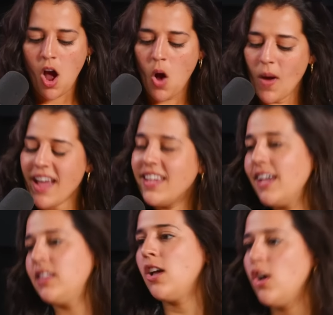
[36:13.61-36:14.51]
Oh, I
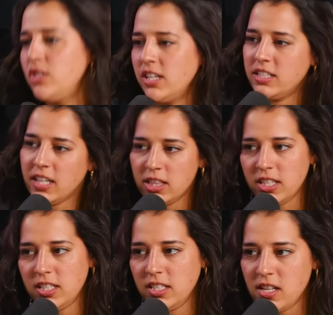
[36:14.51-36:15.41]
get those, and it's like,
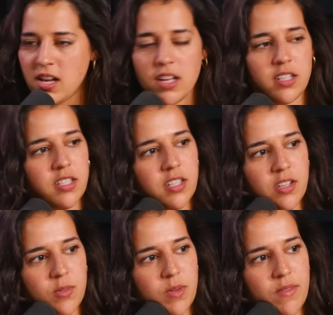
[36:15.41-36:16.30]
this is us on
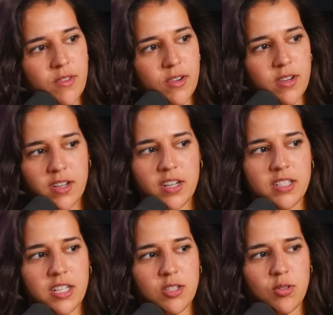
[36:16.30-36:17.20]
the river, and
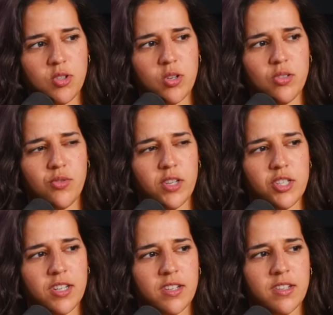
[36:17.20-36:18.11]
it's like two toads
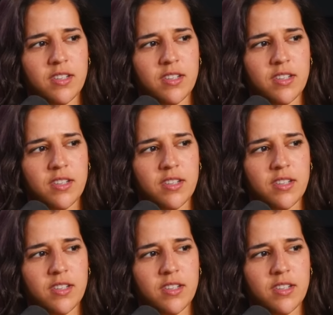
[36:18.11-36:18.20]
fishing.